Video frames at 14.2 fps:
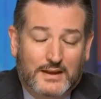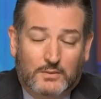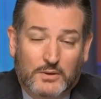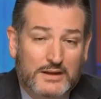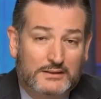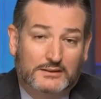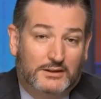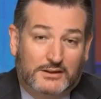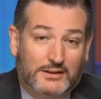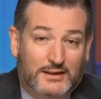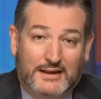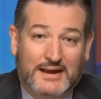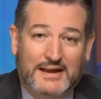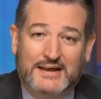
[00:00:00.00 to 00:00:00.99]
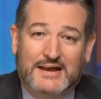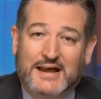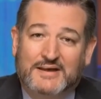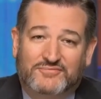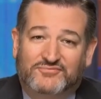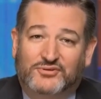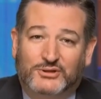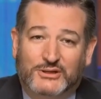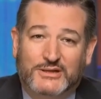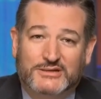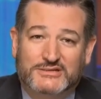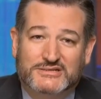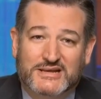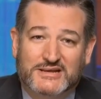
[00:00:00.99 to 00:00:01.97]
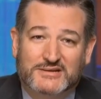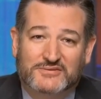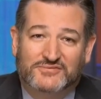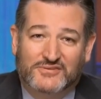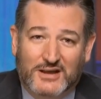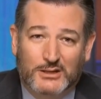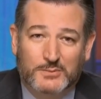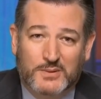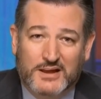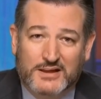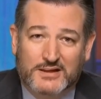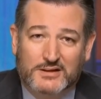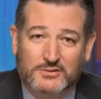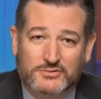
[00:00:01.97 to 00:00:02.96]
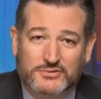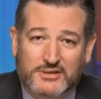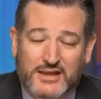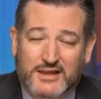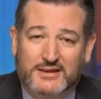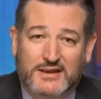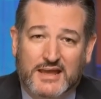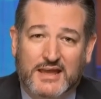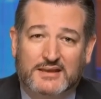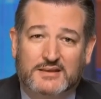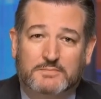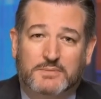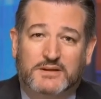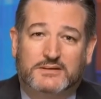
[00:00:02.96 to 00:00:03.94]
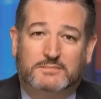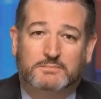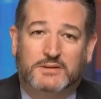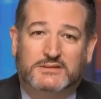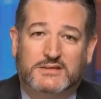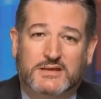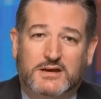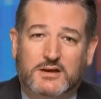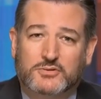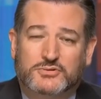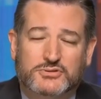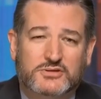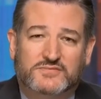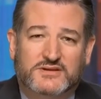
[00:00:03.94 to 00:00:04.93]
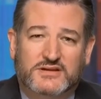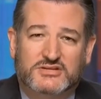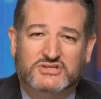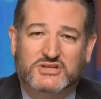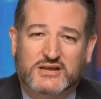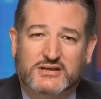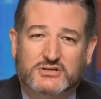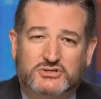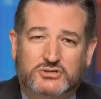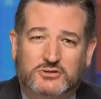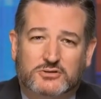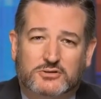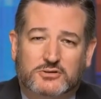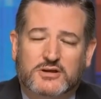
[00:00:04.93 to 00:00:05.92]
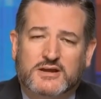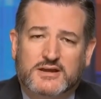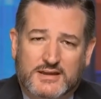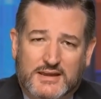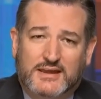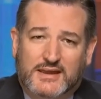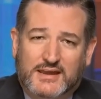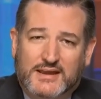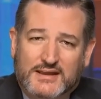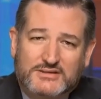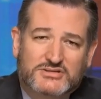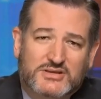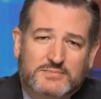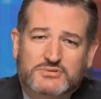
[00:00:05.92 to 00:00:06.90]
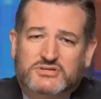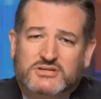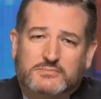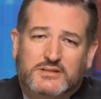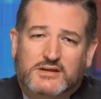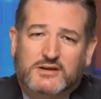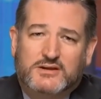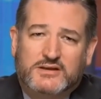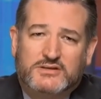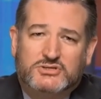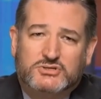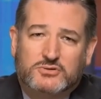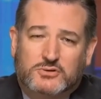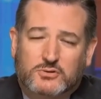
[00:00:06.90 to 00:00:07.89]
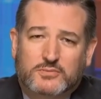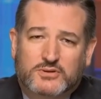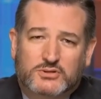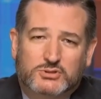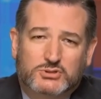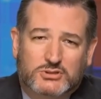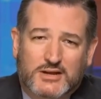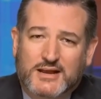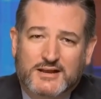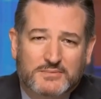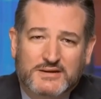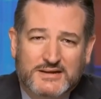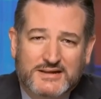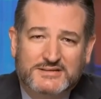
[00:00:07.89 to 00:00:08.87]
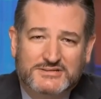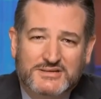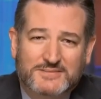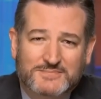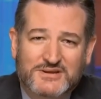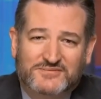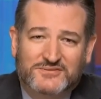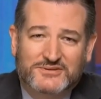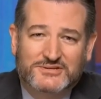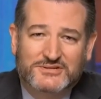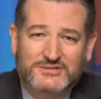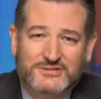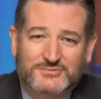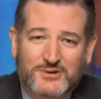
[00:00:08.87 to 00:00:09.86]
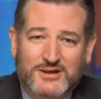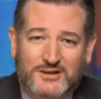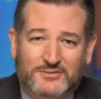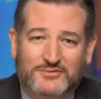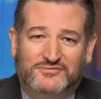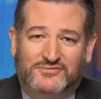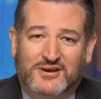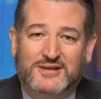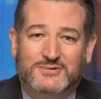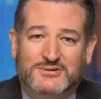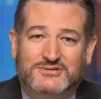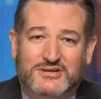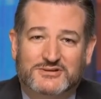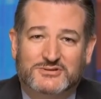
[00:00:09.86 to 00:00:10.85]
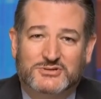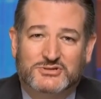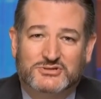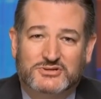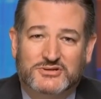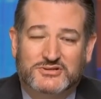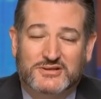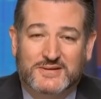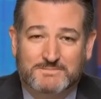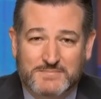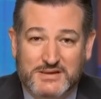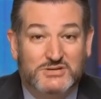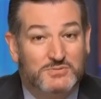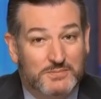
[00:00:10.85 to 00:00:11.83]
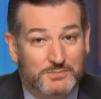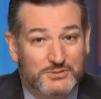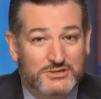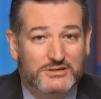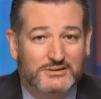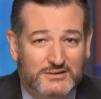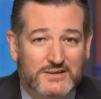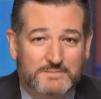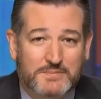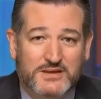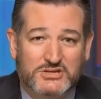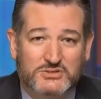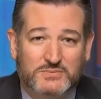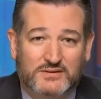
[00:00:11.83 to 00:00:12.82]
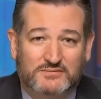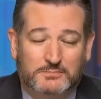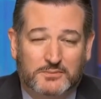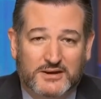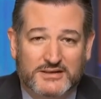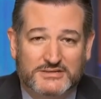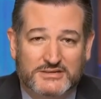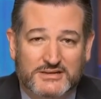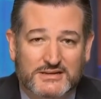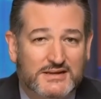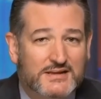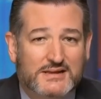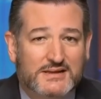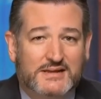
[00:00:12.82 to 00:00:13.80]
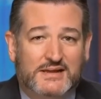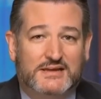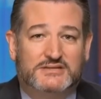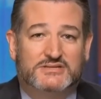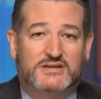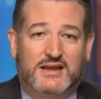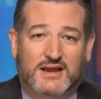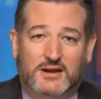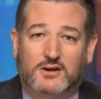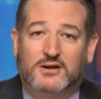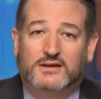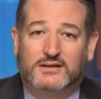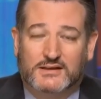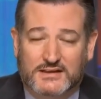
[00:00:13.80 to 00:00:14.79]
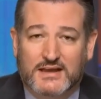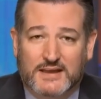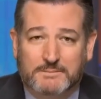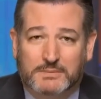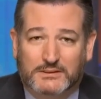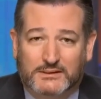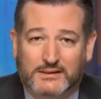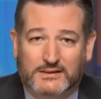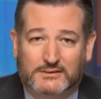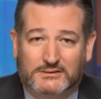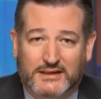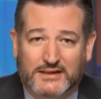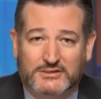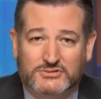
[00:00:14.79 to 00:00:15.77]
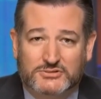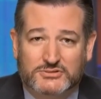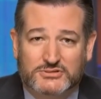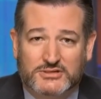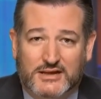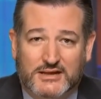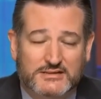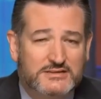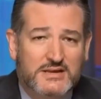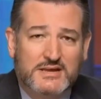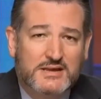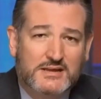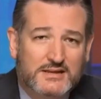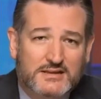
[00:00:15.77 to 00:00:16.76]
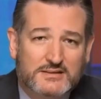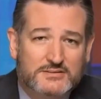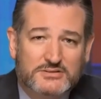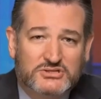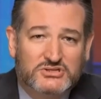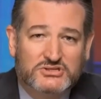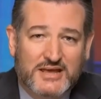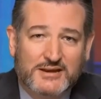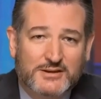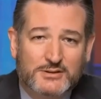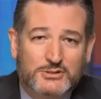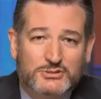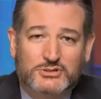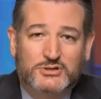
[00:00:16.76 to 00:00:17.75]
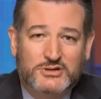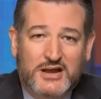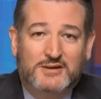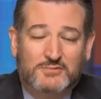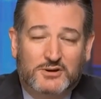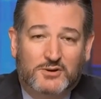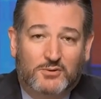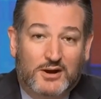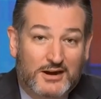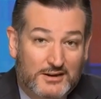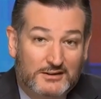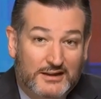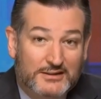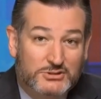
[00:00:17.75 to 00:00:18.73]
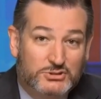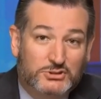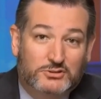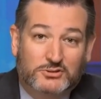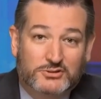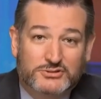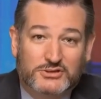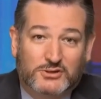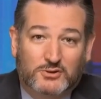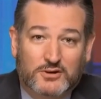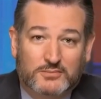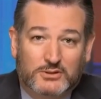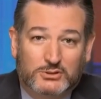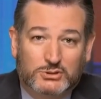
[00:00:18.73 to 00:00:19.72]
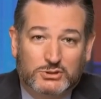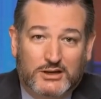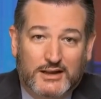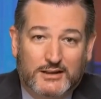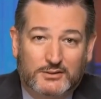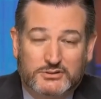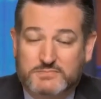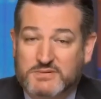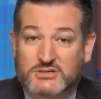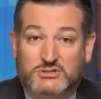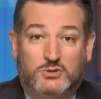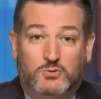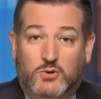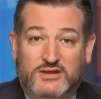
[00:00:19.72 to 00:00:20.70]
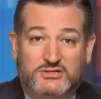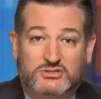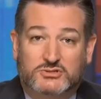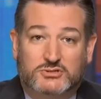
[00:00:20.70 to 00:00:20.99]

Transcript: Well, look, I, I fully intend to follow my oath, and, and, but, but the oath of a Senate juror, it, it has some similarities to a criminal trial, but it has some differences as well. The framers understood that impeachment, particularly impeachment of a president, is inherently a political exercise. The senators are not required, like jurors in a criminal trial, to be supported.